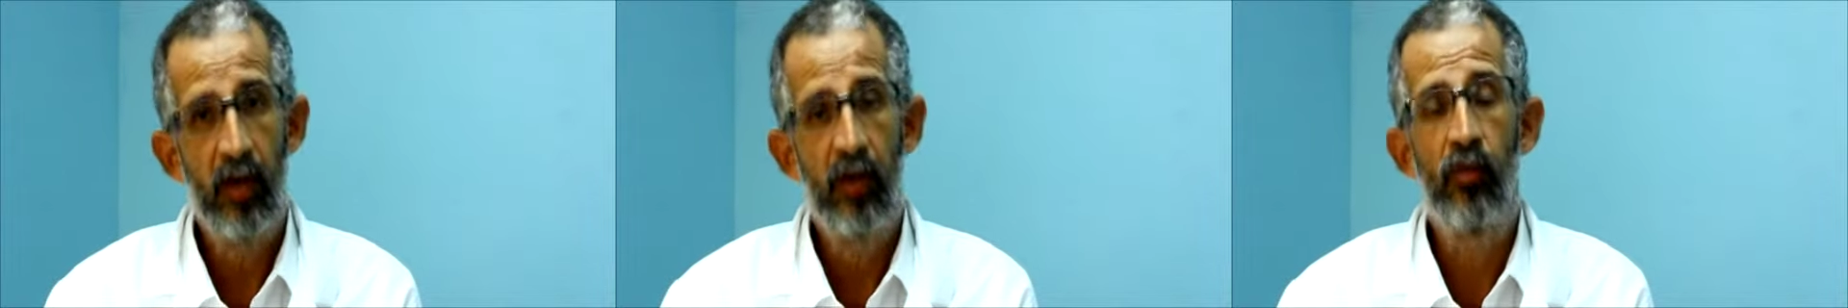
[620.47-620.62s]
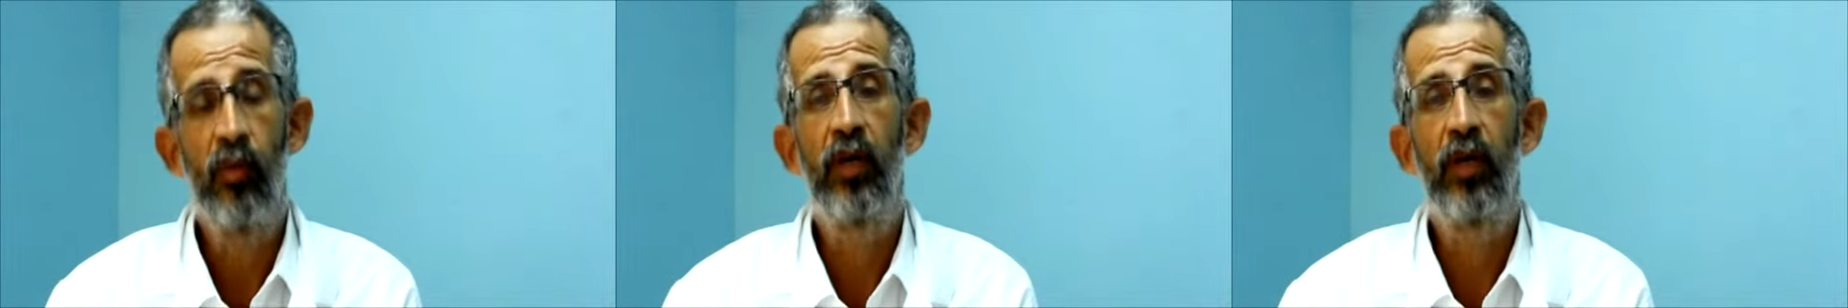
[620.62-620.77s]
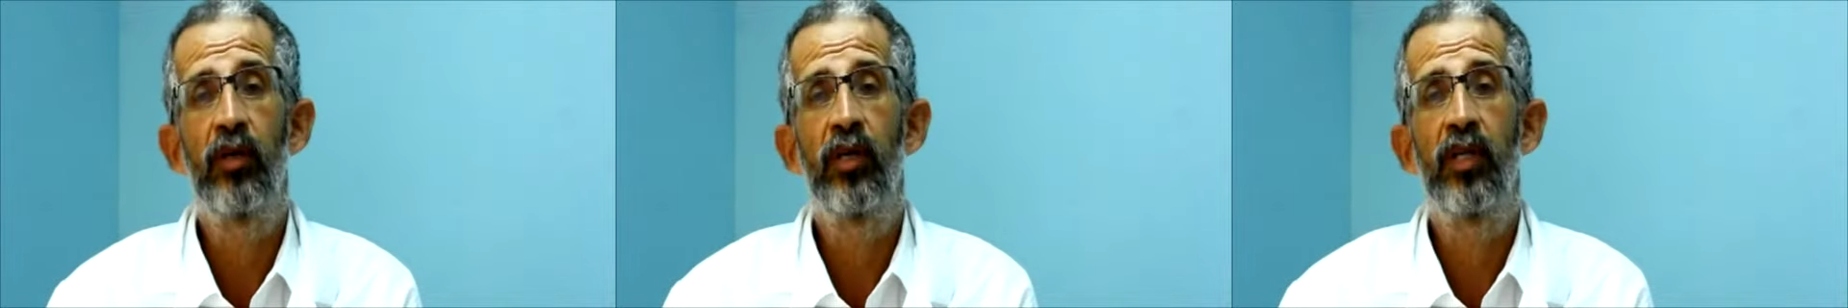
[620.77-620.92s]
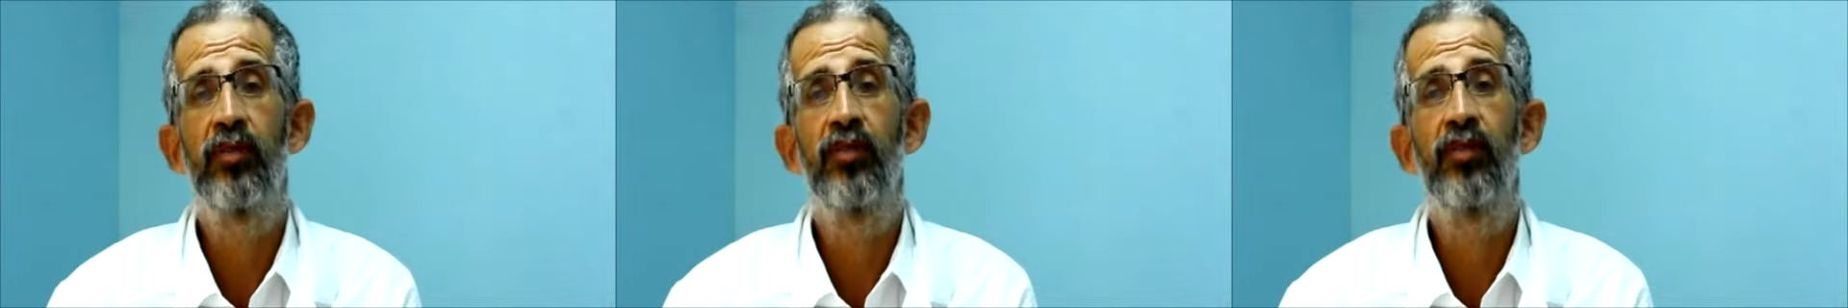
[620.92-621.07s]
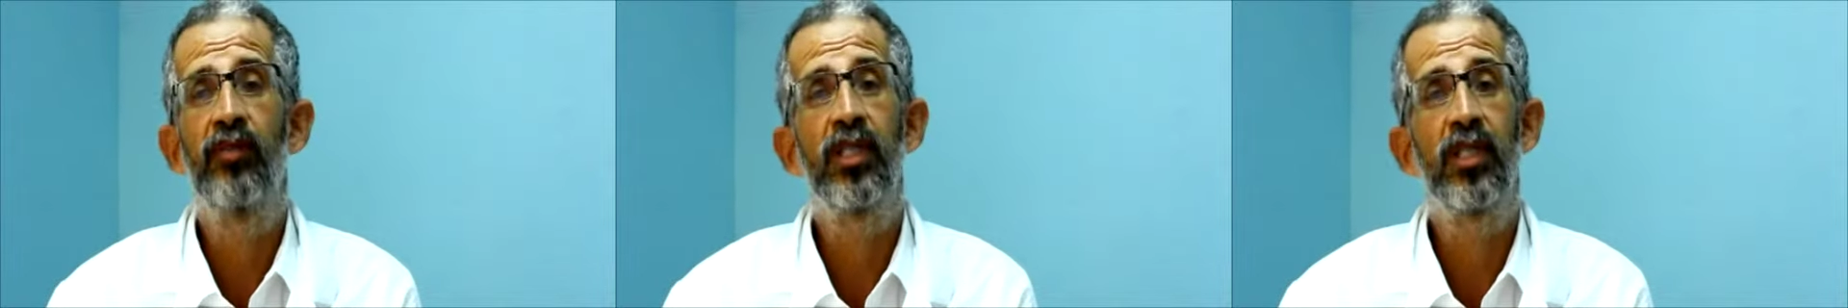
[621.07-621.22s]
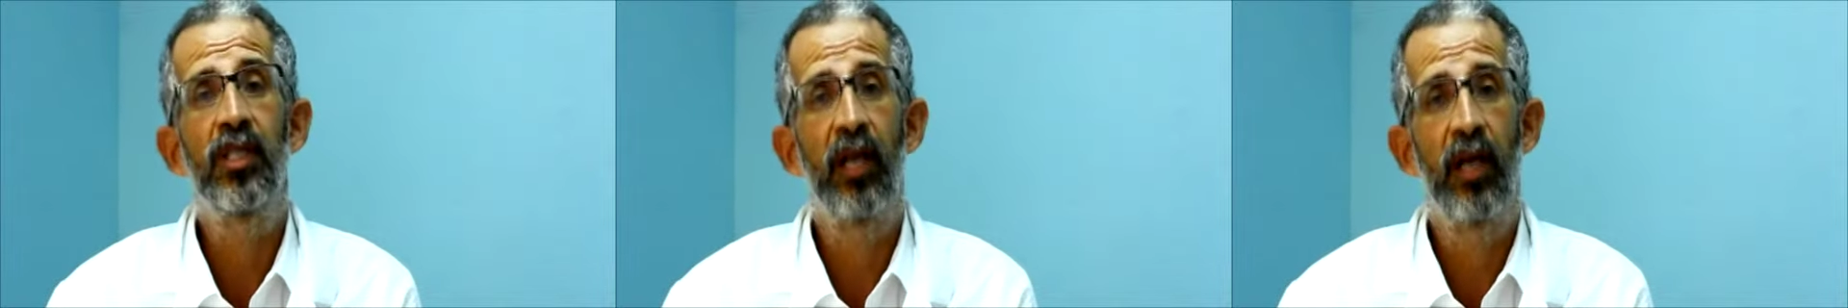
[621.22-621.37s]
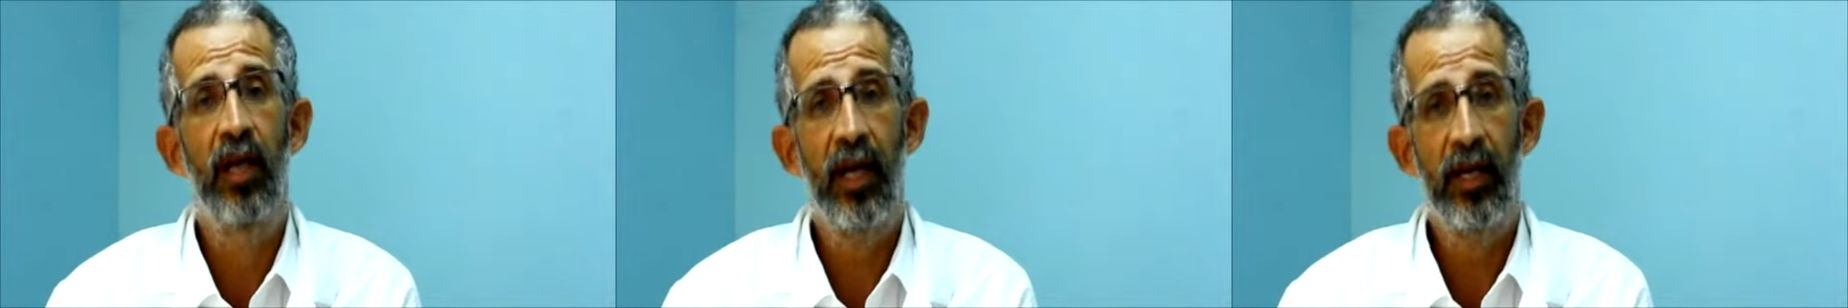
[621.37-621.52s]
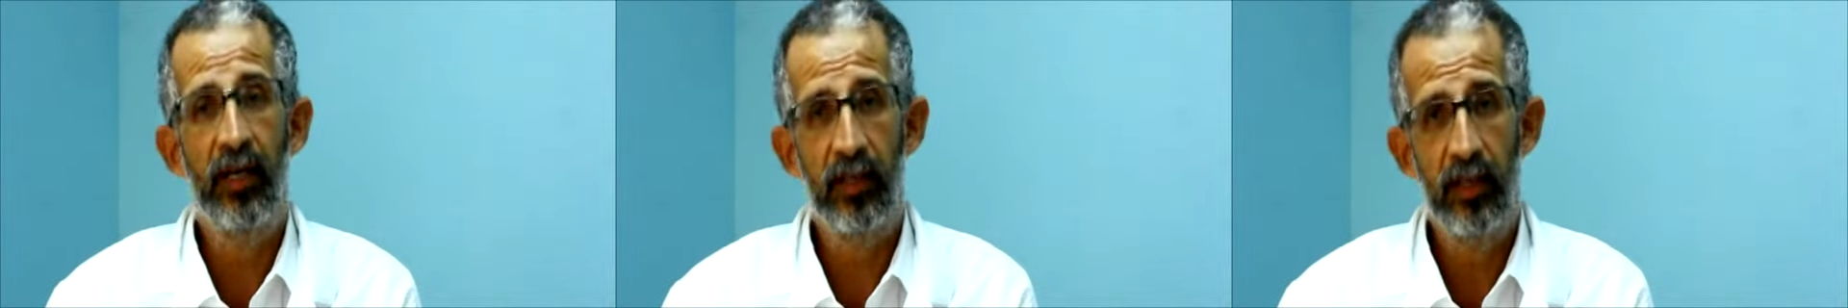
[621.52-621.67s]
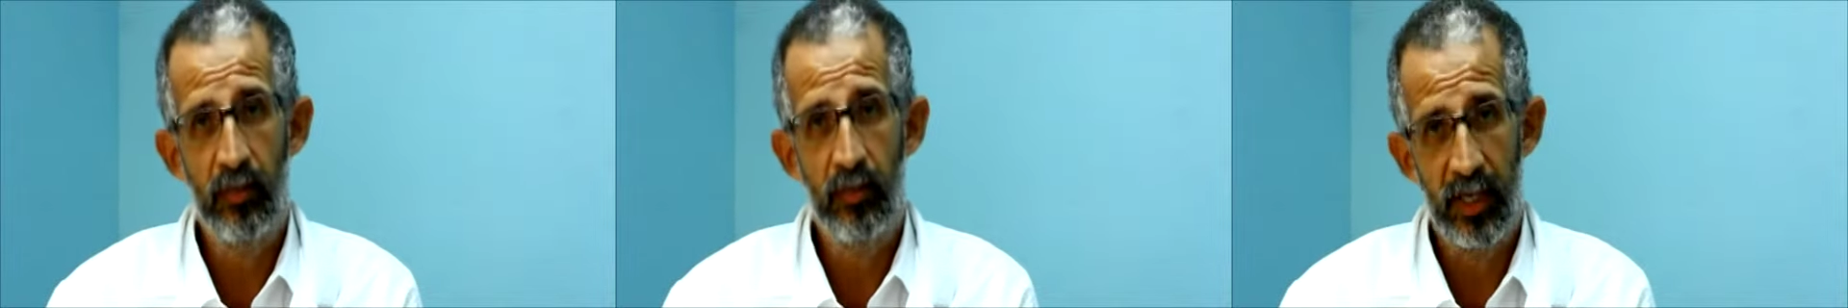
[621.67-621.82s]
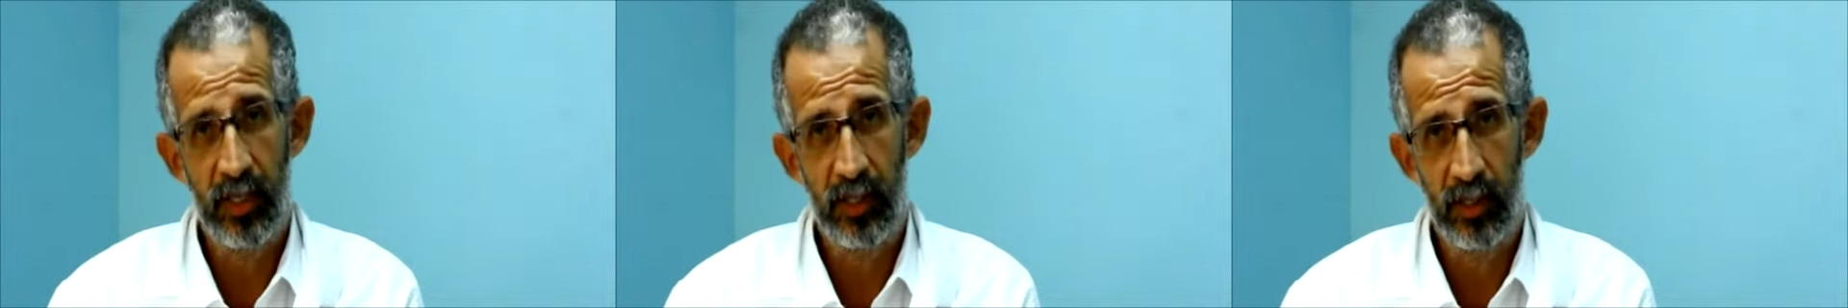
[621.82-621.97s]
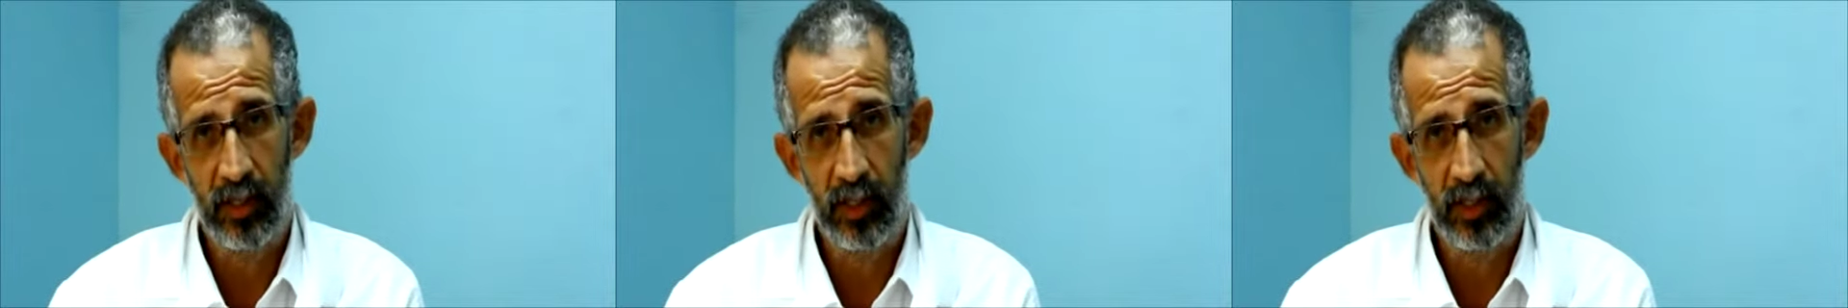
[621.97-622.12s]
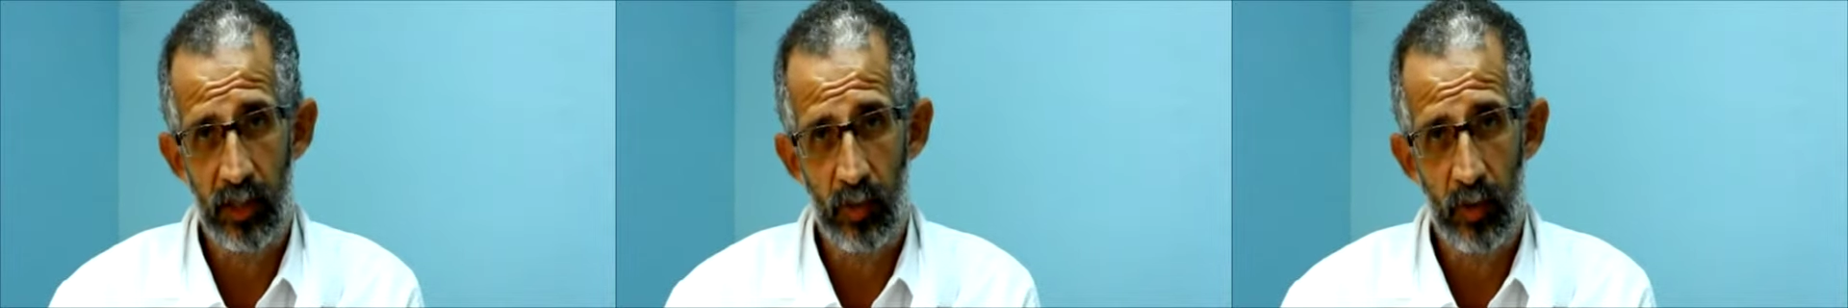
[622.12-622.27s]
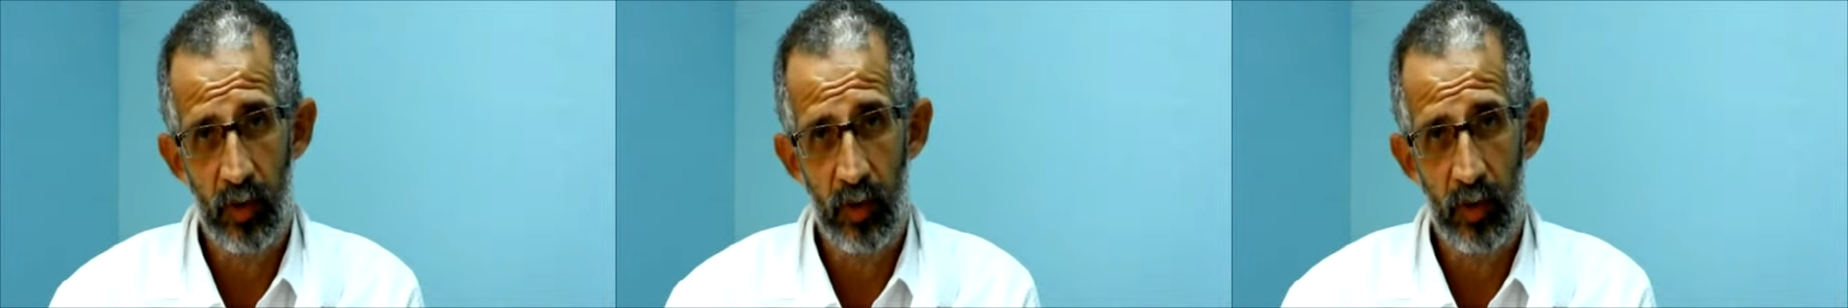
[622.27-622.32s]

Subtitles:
We could even select the medicines that